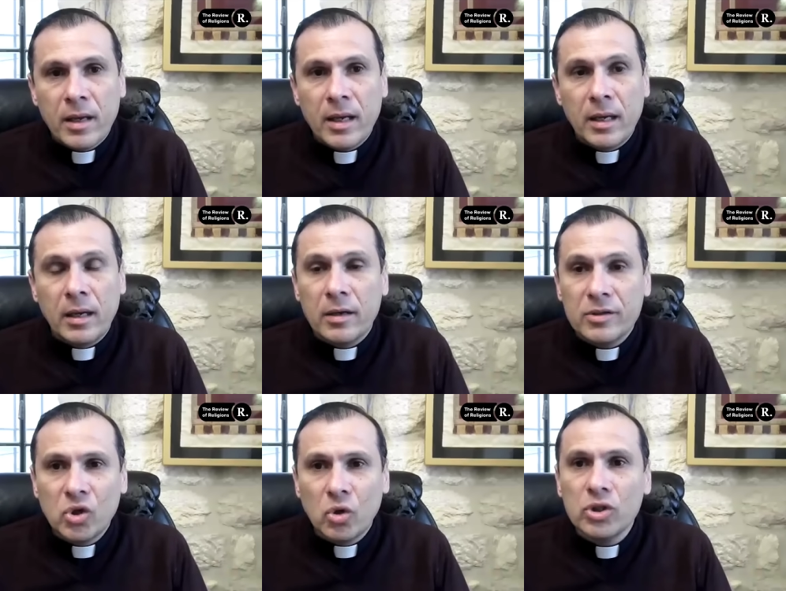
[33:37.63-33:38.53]
uh,
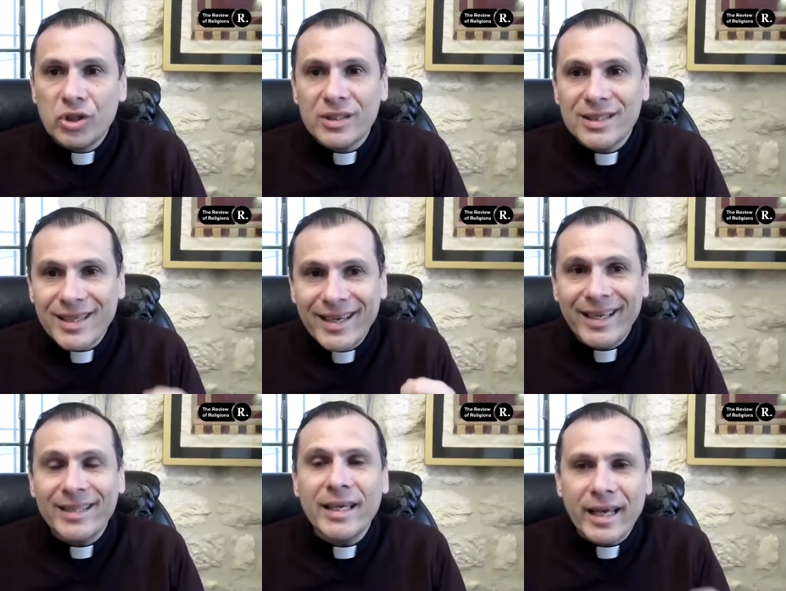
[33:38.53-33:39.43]
soldiers
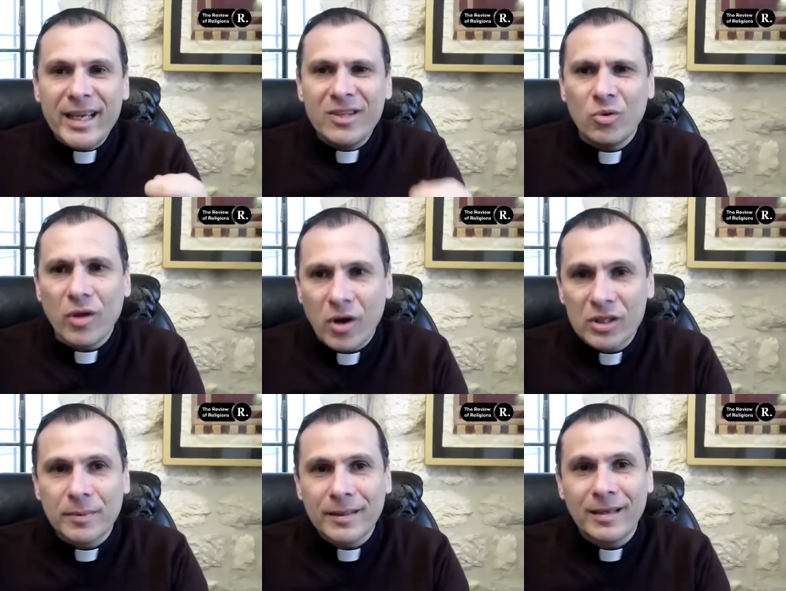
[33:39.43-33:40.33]
getting into the
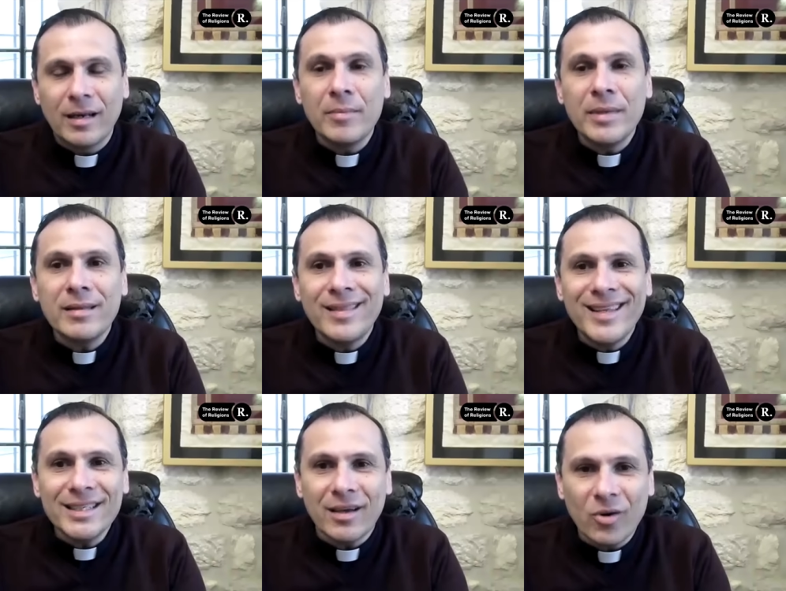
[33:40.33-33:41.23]
hospital. I mean,
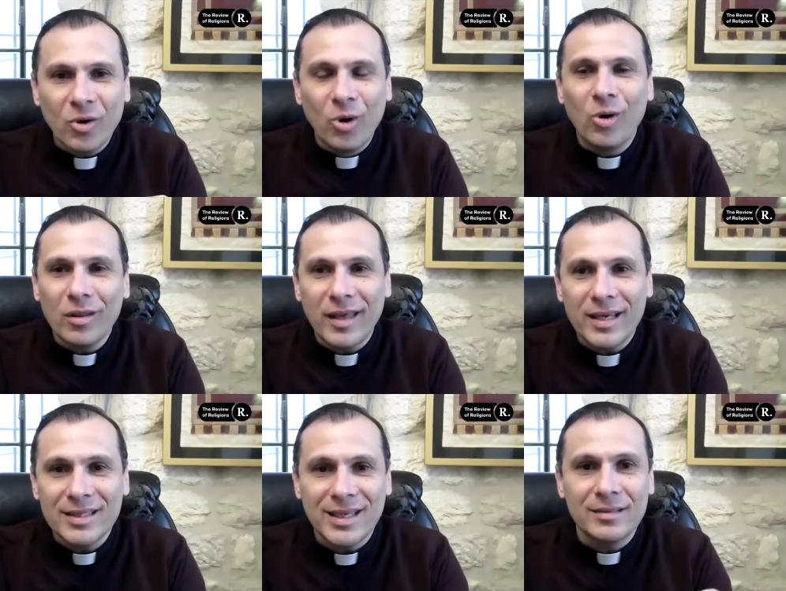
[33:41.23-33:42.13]
these are all
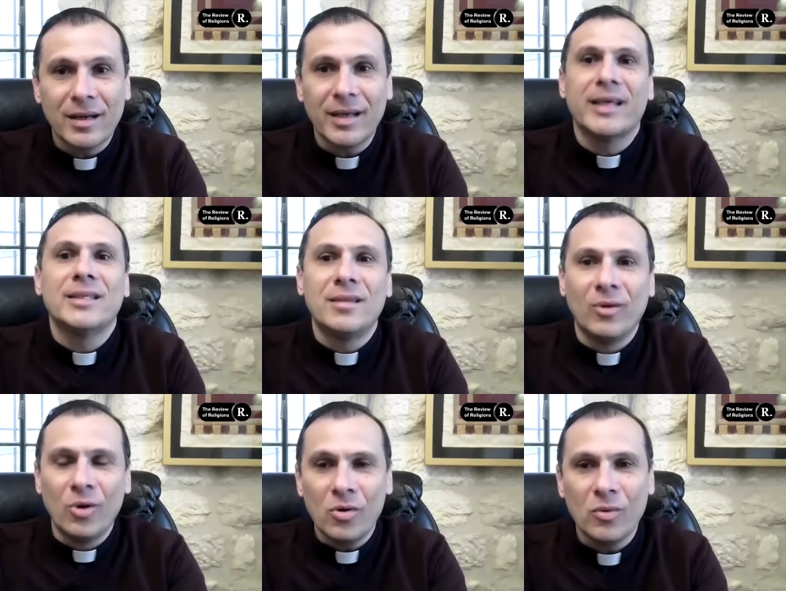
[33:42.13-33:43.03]
things that are against the
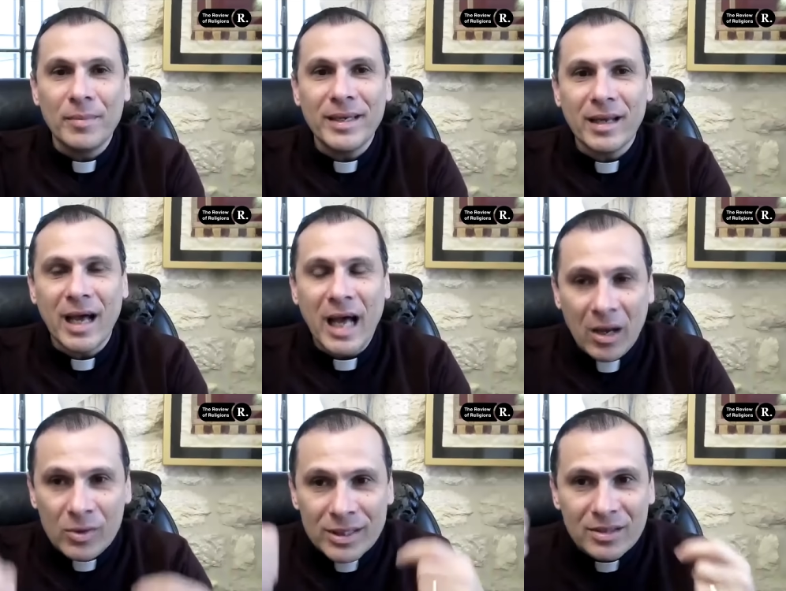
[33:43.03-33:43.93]
law. I mean,
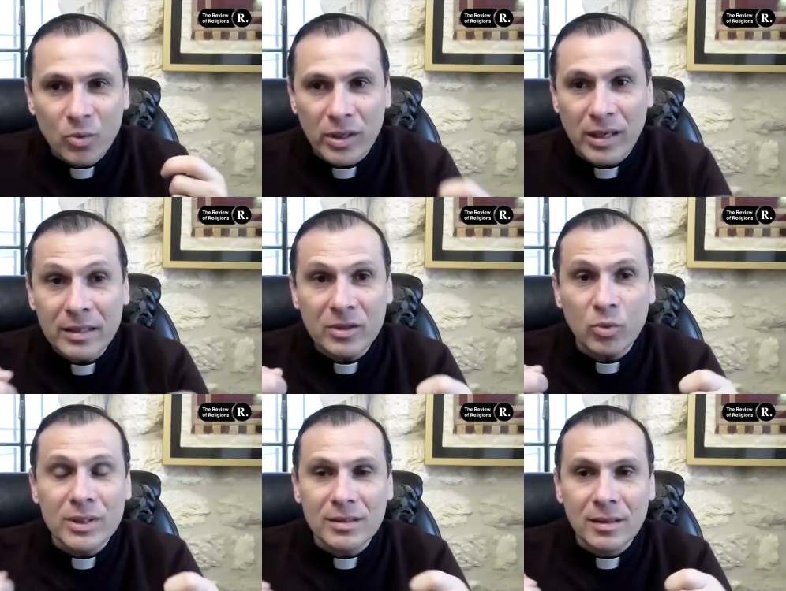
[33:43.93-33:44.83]
how is the world? And it
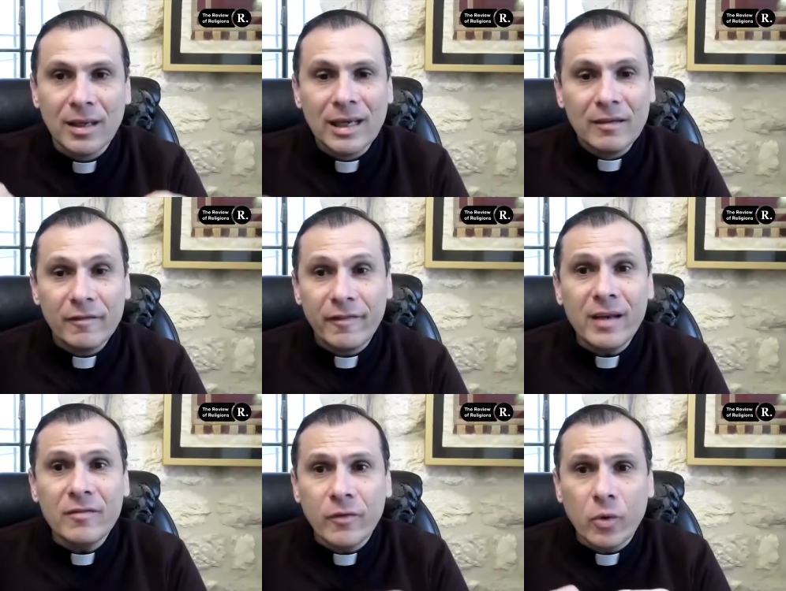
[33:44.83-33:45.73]
was
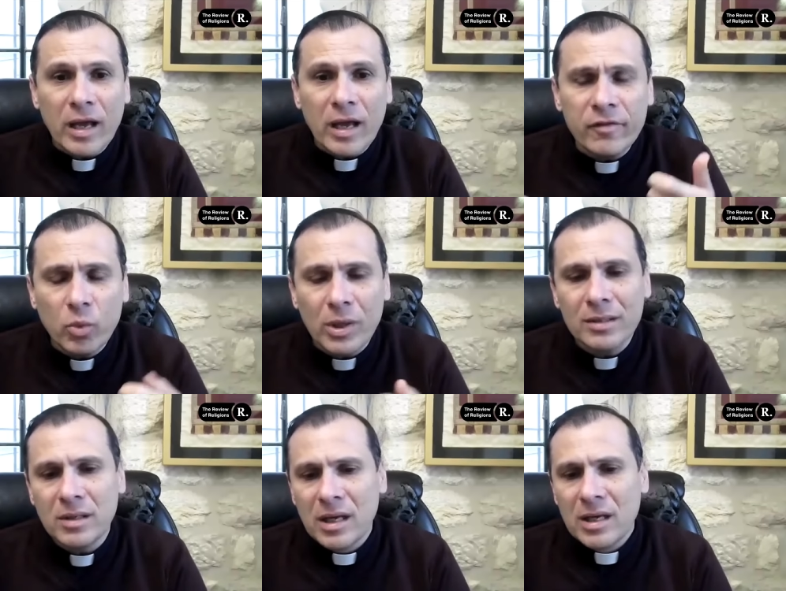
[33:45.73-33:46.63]
filmed for
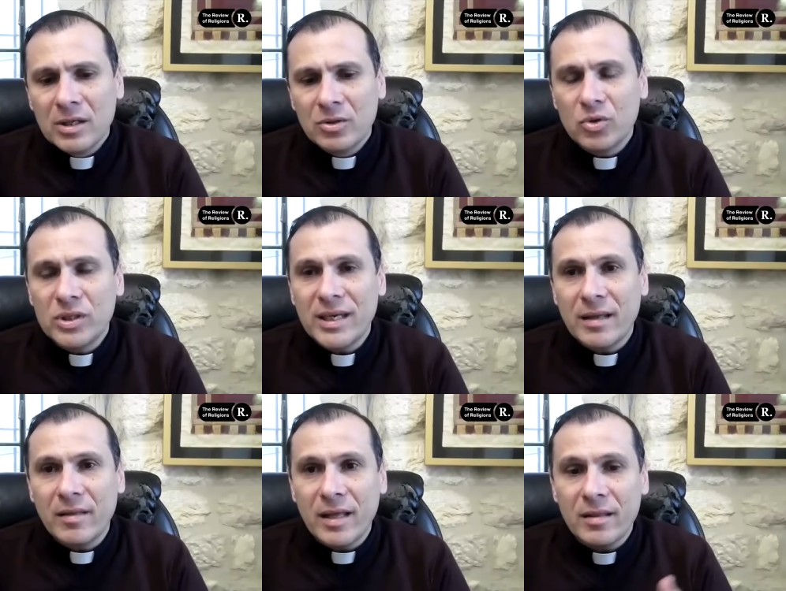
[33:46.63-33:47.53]
everyone to see.
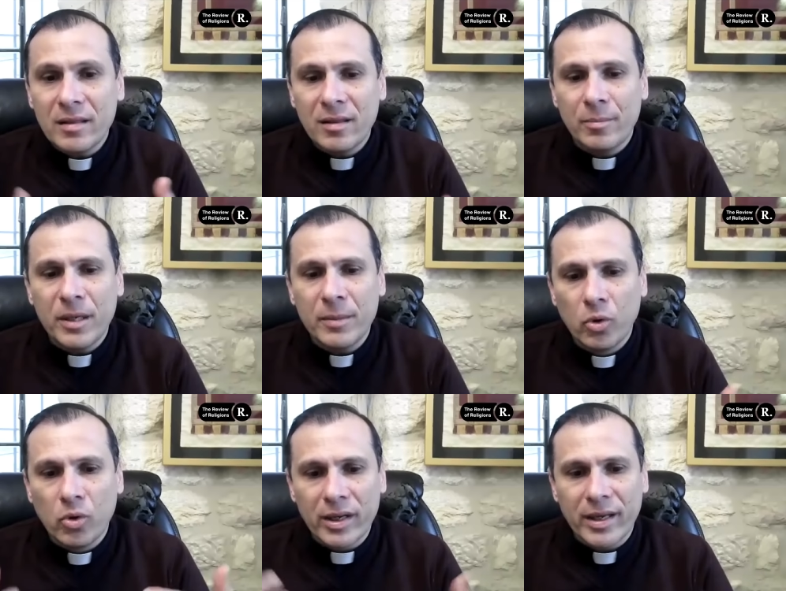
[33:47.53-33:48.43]
And then the people
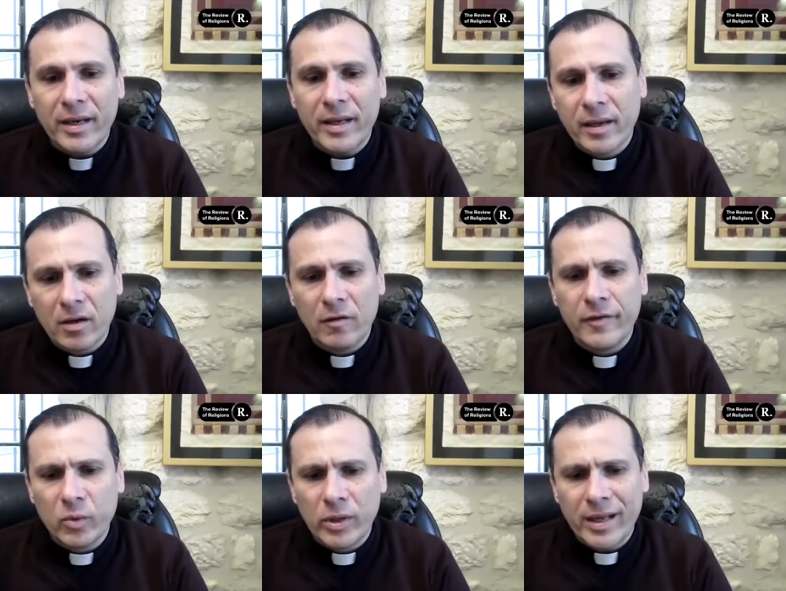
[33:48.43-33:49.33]
who are carrying her
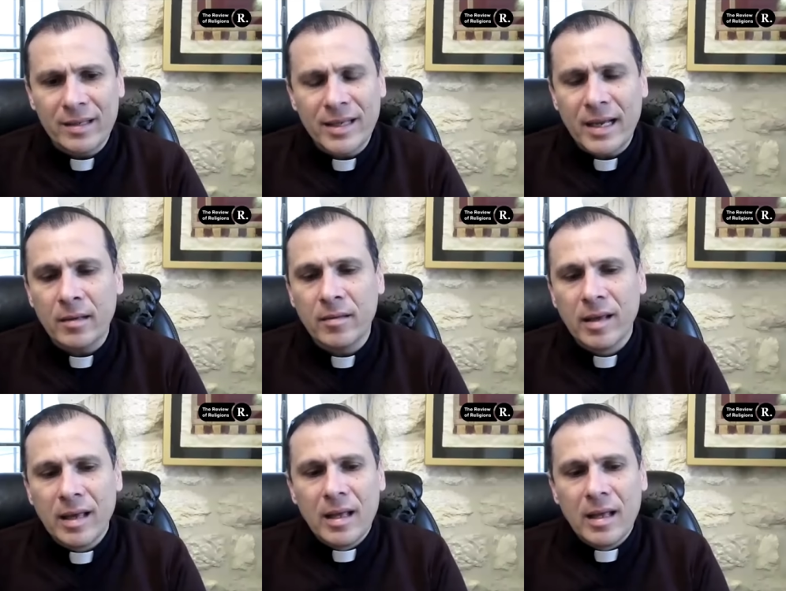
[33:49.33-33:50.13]
coffin were attacked.